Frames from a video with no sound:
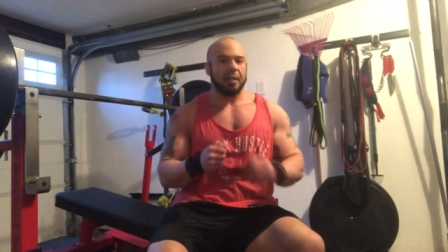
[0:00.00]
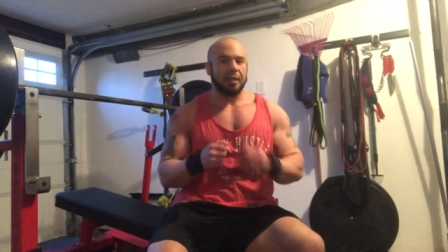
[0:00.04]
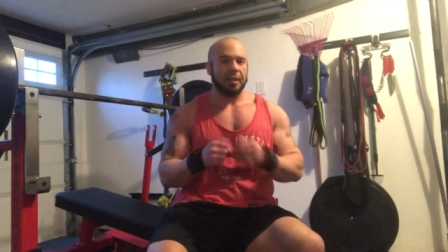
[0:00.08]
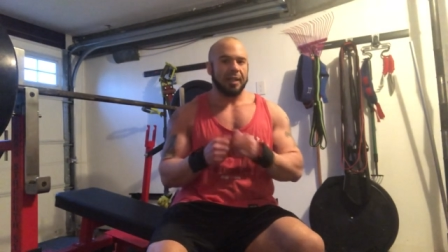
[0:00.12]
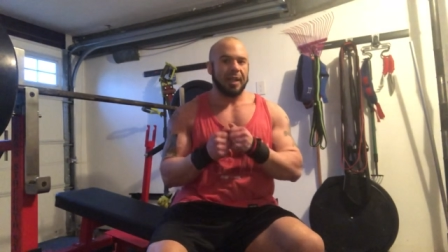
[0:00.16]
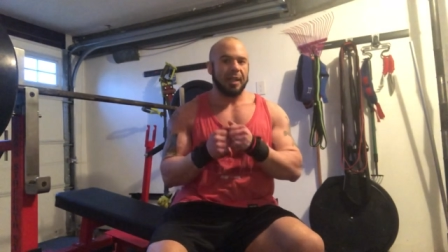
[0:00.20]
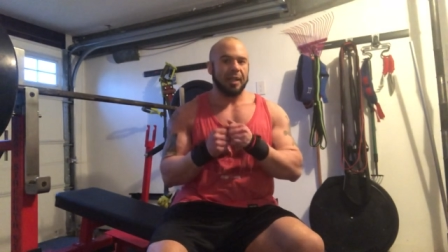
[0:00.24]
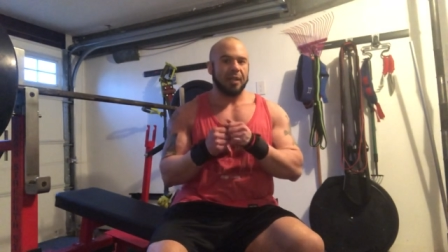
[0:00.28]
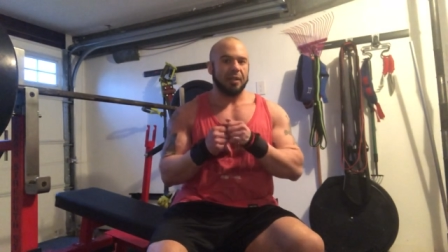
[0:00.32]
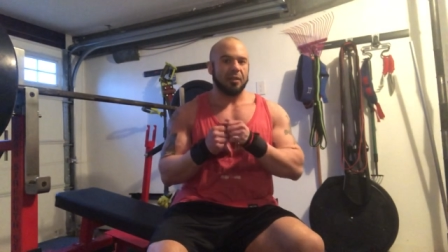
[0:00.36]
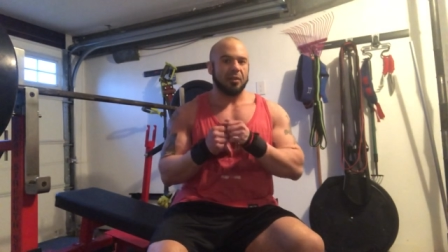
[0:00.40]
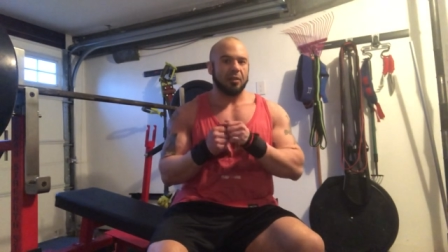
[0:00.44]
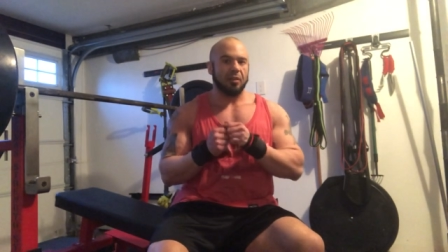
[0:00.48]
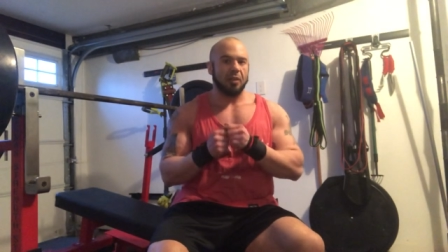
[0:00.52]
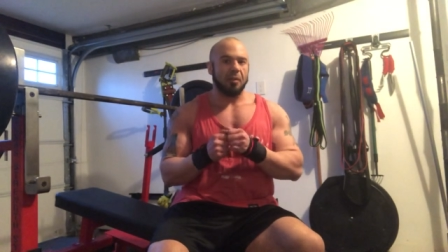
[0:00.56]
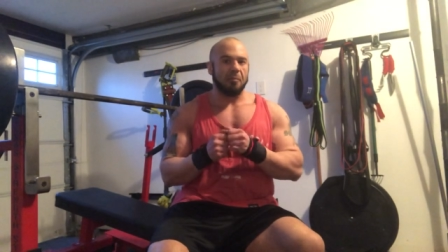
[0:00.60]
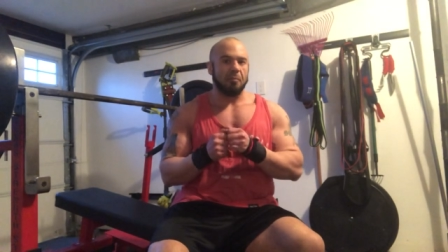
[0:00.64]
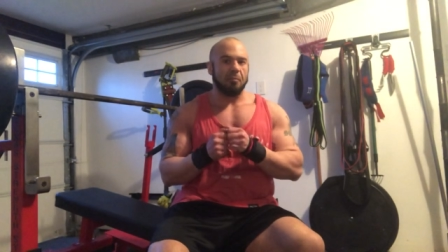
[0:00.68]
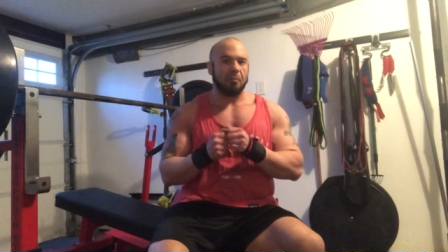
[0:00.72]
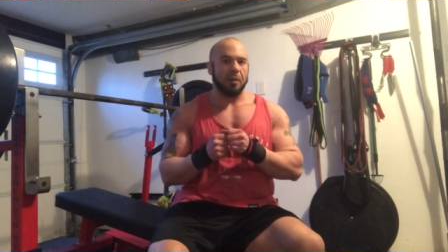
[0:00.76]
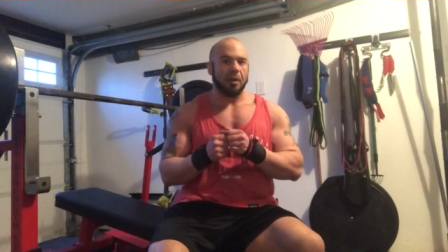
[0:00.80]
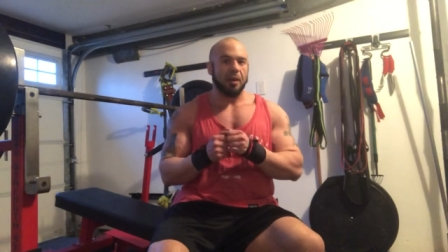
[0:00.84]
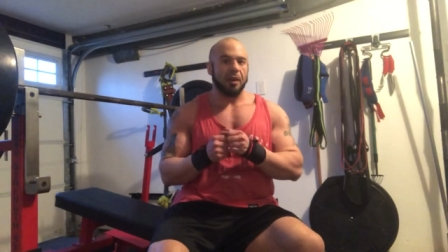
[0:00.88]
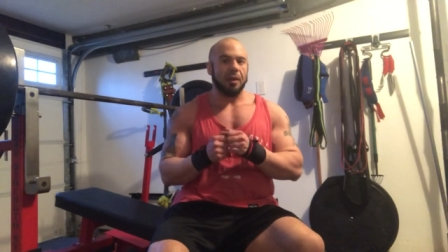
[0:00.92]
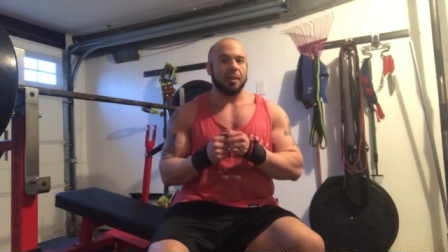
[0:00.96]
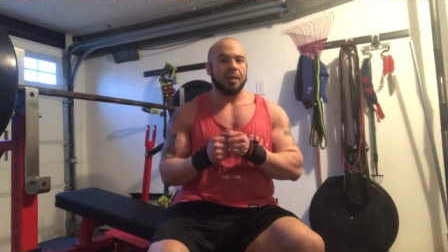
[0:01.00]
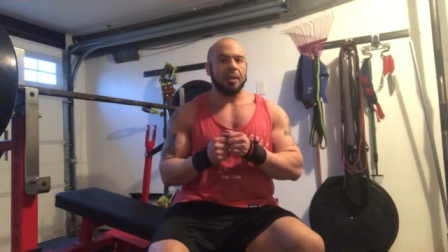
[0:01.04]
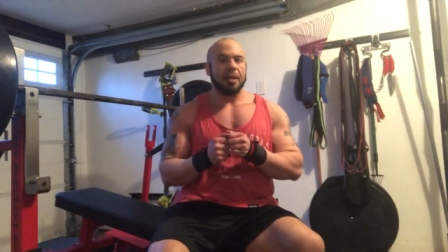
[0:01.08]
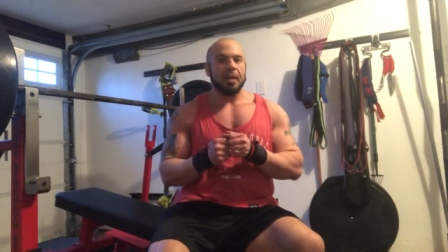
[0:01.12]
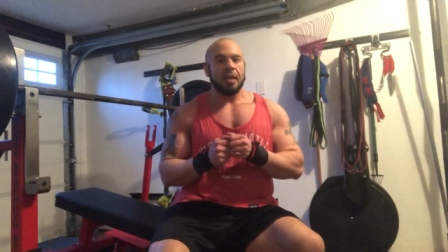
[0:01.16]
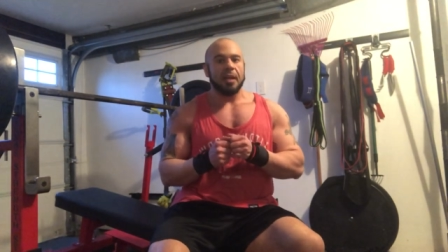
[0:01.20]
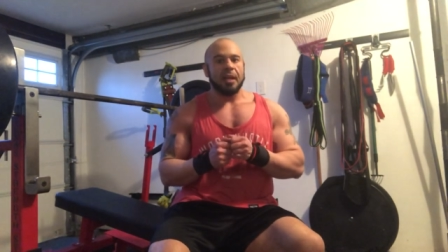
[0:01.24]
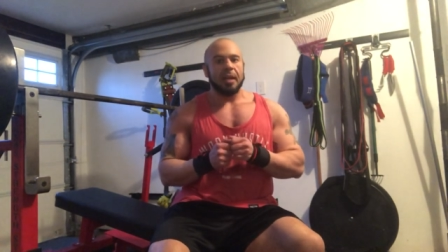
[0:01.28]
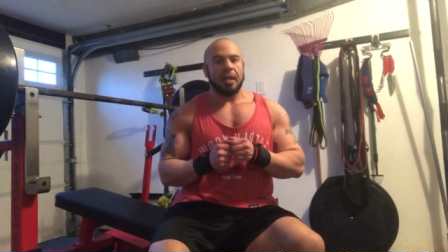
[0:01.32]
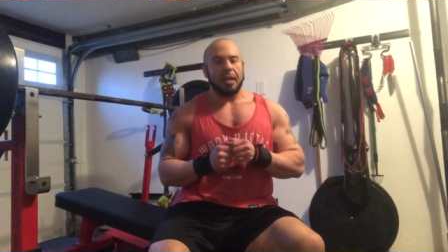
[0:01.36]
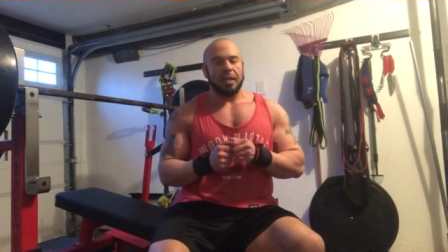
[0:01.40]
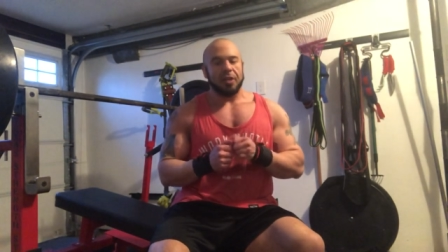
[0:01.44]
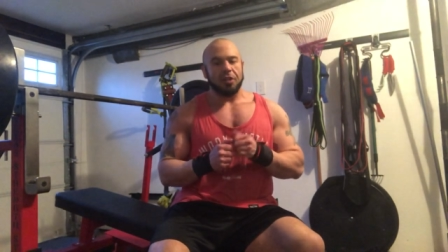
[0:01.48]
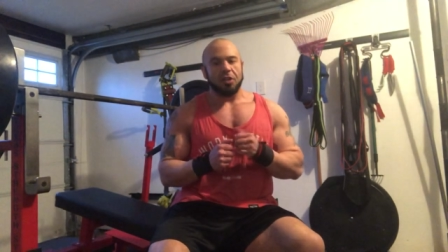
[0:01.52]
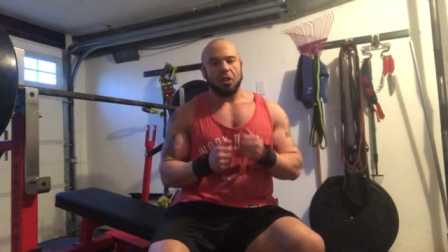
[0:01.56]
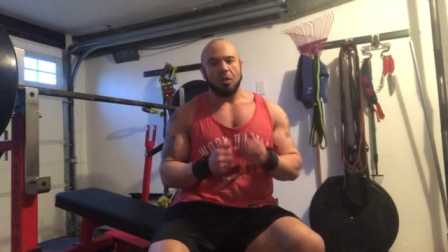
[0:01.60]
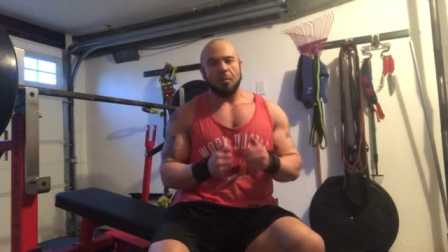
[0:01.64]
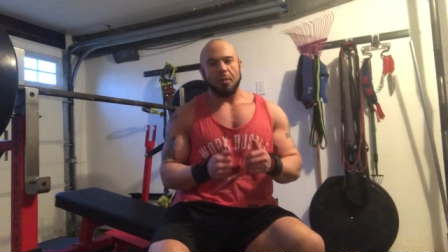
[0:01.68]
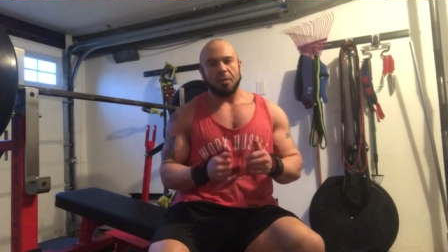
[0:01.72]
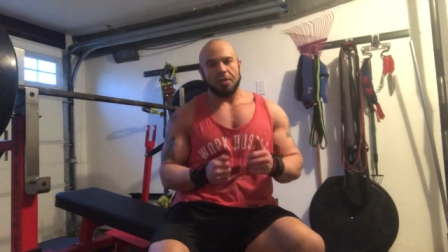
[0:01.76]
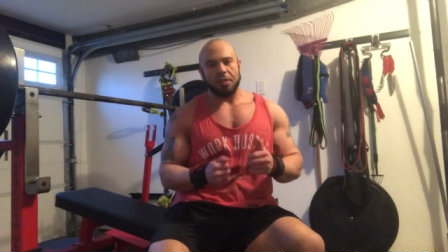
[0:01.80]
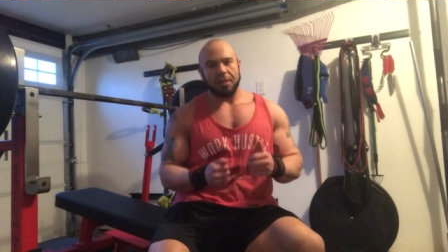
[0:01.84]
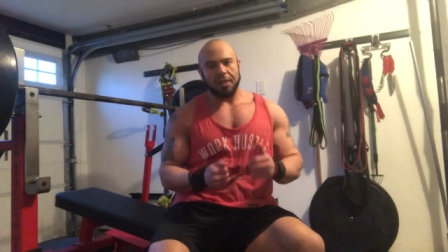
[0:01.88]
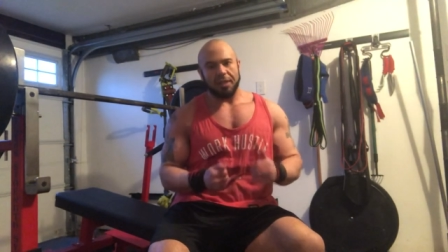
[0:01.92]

getting the lumbar in too much